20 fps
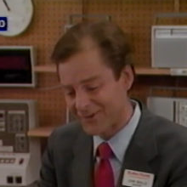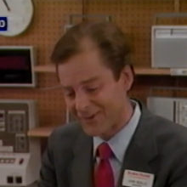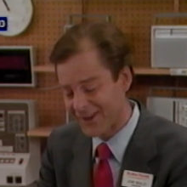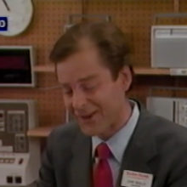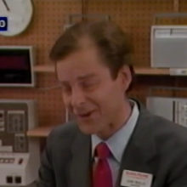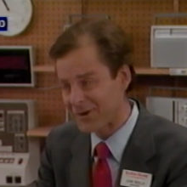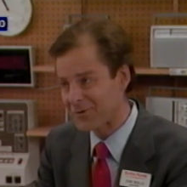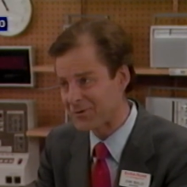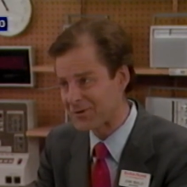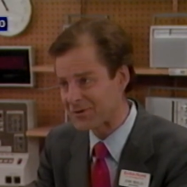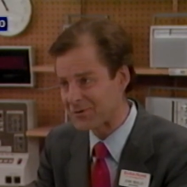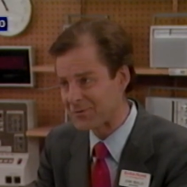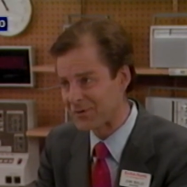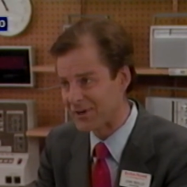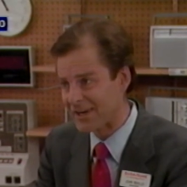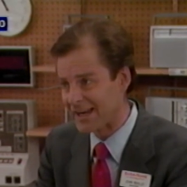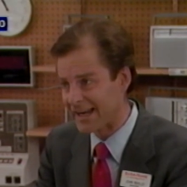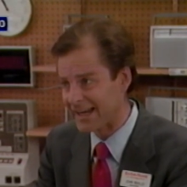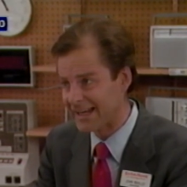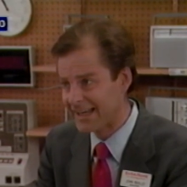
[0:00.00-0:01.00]
Well, I know what you
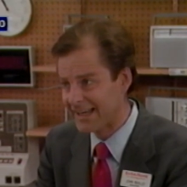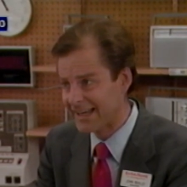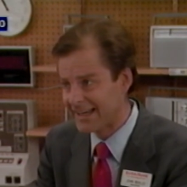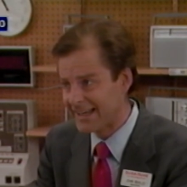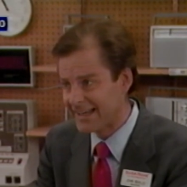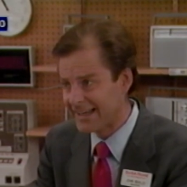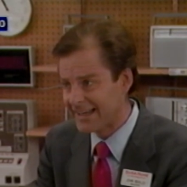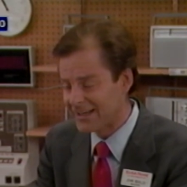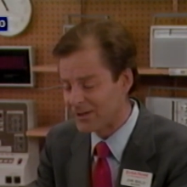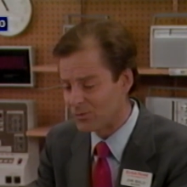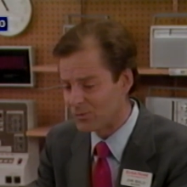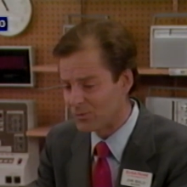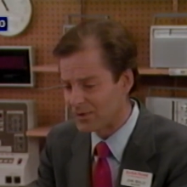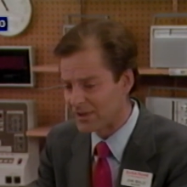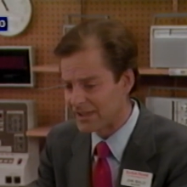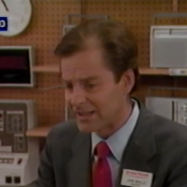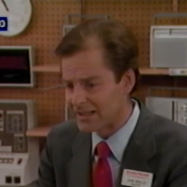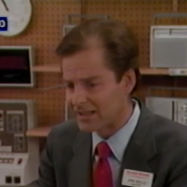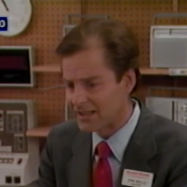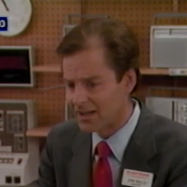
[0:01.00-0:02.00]
mean.
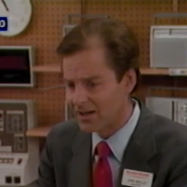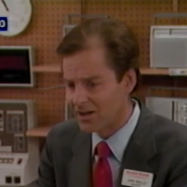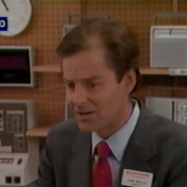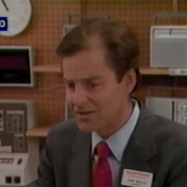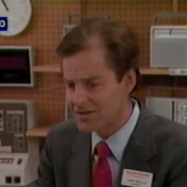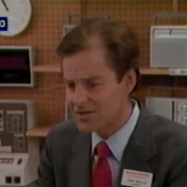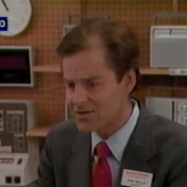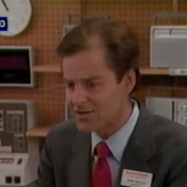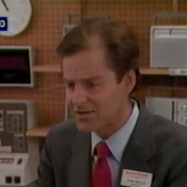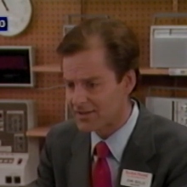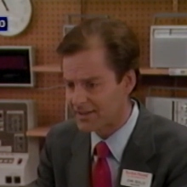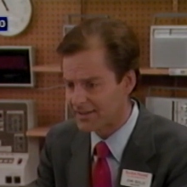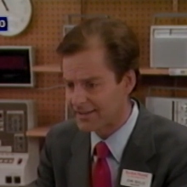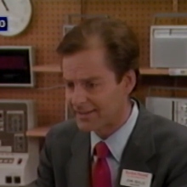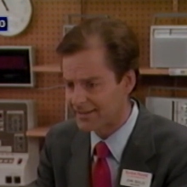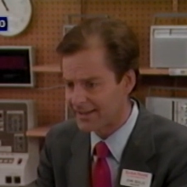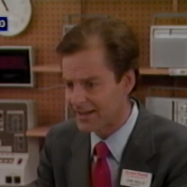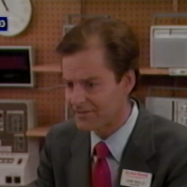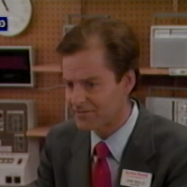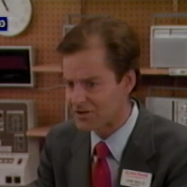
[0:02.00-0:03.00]
We adults
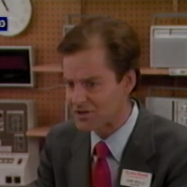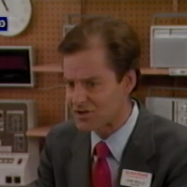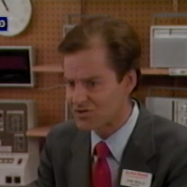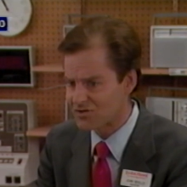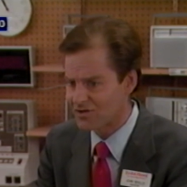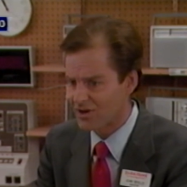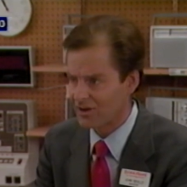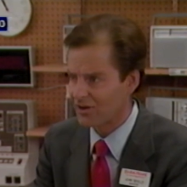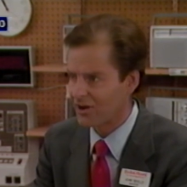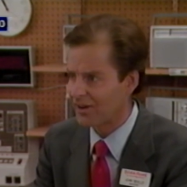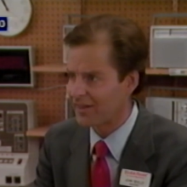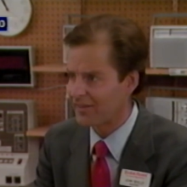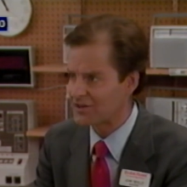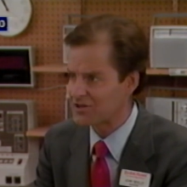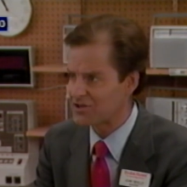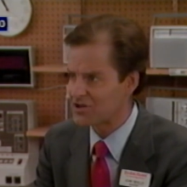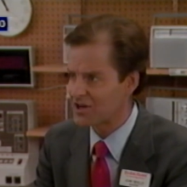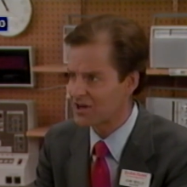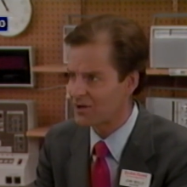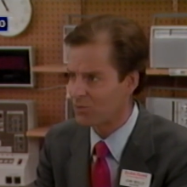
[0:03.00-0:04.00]
have to struggle on
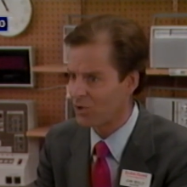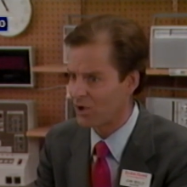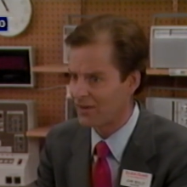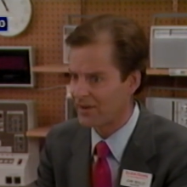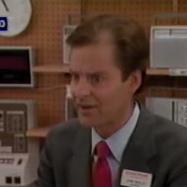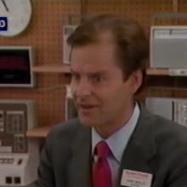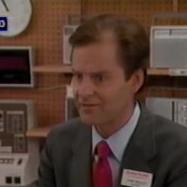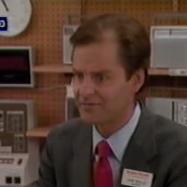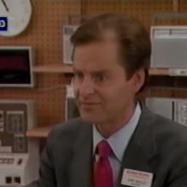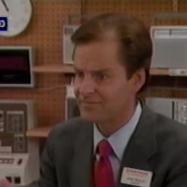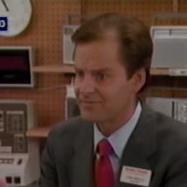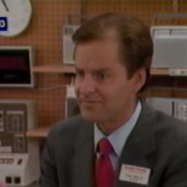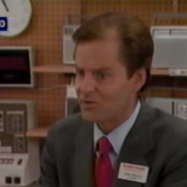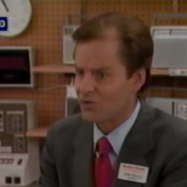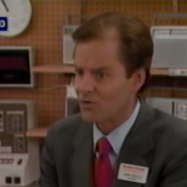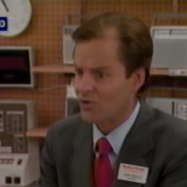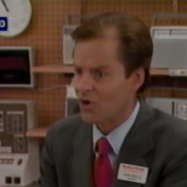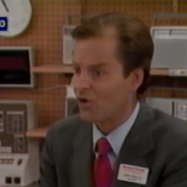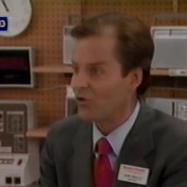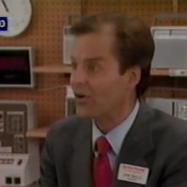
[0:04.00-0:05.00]
the job while they've
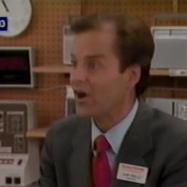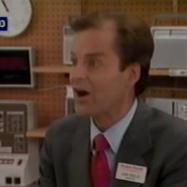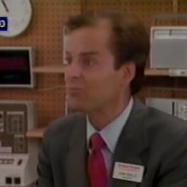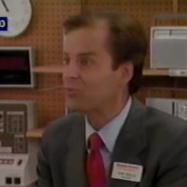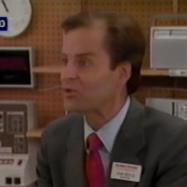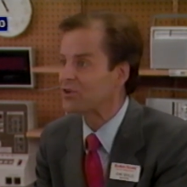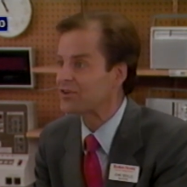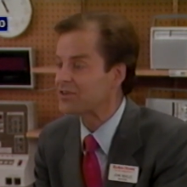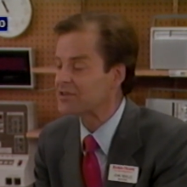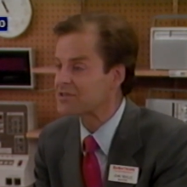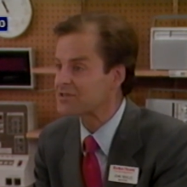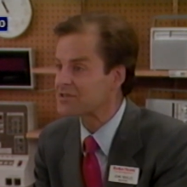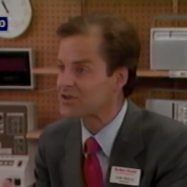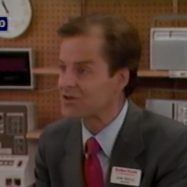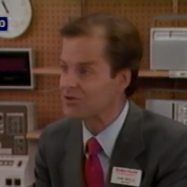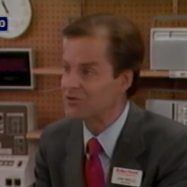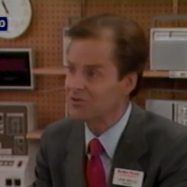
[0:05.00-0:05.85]
grown up with it in